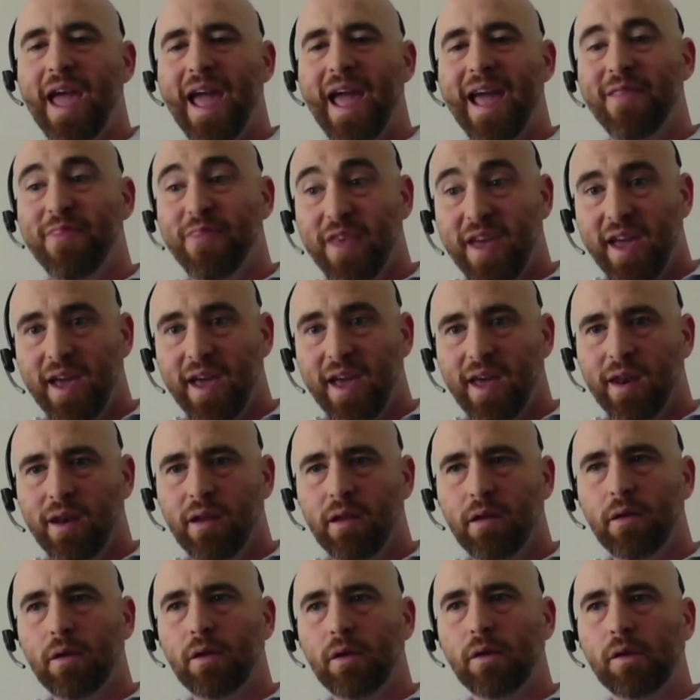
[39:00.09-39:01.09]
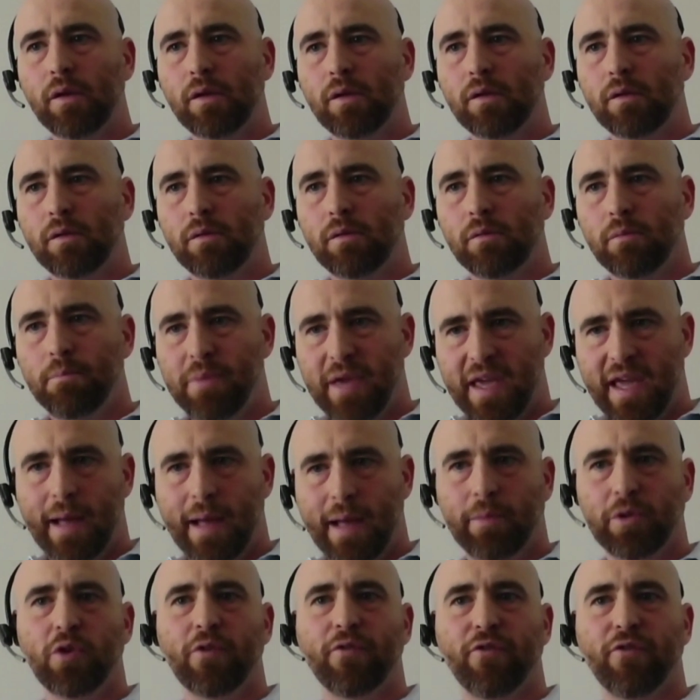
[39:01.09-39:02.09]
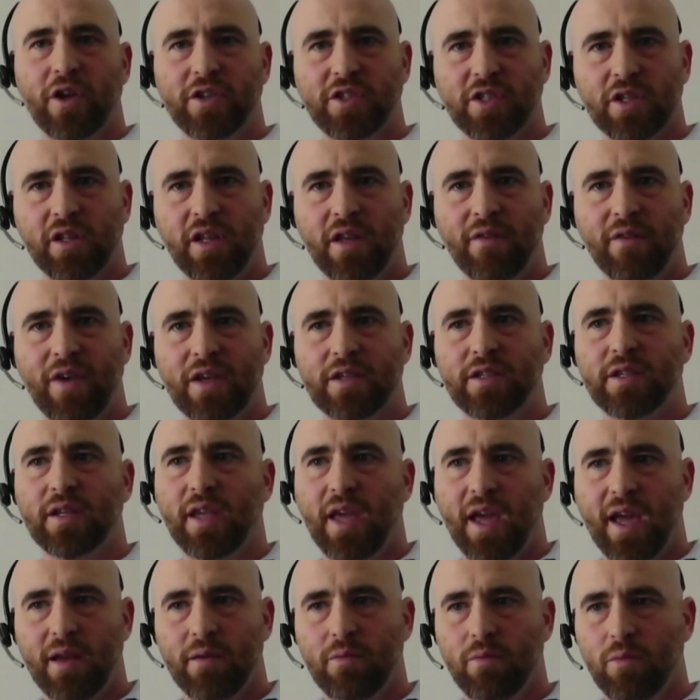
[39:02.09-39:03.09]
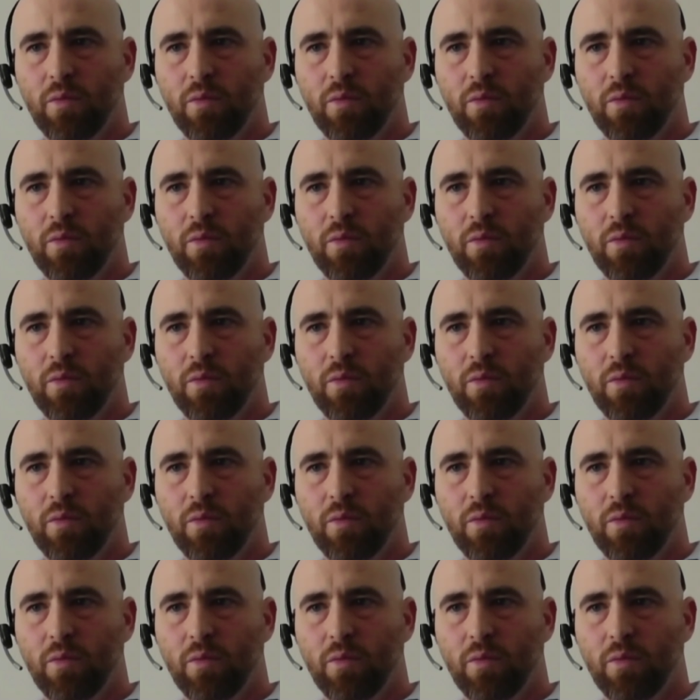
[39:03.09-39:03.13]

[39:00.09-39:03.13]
And then being able to forensically investigate